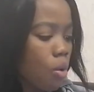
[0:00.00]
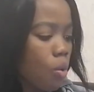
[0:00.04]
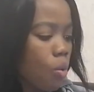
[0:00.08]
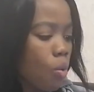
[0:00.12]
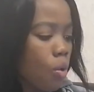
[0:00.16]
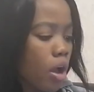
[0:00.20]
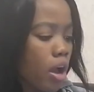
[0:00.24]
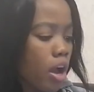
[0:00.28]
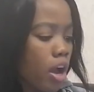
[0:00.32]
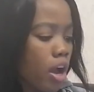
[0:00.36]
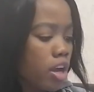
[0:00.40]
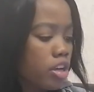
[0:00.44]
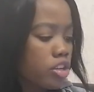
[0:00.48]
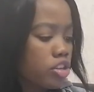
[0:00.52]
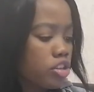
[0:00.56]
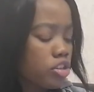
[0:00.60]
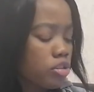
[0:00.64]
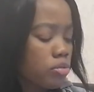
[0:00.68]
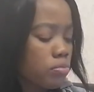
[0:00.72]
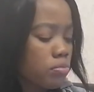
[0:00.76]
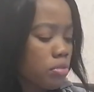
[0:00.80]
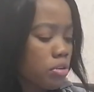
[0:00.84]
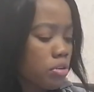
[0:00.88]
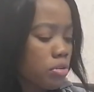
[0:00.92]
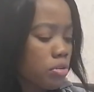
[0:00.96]
why aren't
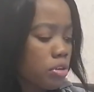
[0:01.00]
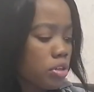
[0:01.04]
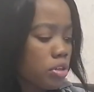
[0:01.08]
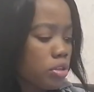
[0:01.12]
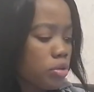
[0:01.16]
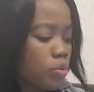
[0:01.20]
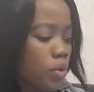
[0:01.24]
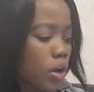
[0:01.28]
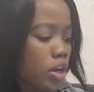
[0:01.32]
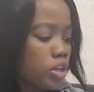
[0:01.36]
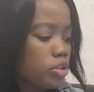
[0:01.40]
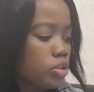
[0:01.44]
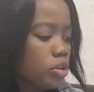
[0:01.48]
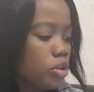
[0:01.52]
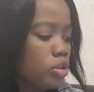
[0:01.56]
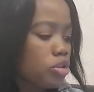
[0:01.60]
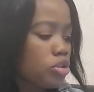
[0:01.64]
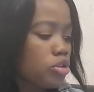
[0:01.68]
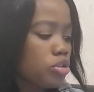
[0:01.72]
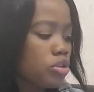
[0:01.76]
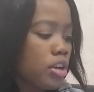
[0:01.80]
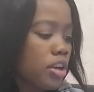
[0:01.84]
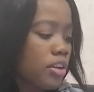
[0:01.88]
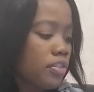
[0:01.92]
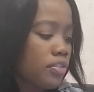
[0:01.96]
you married? Why
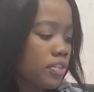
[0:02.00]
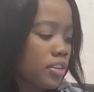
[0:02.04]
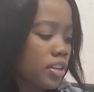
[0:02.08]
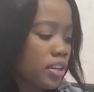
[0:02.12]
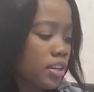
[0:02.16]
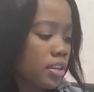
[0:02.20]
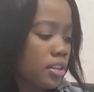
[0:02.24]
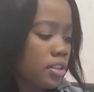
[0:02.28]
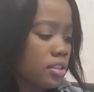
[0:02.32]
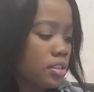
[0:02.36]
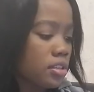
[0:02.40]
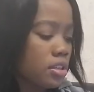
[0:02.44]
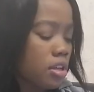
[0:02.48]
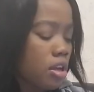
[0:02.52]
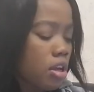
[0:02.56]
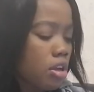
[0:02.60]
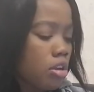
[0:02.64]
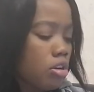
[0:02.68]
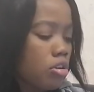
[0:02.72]
don't you have kids?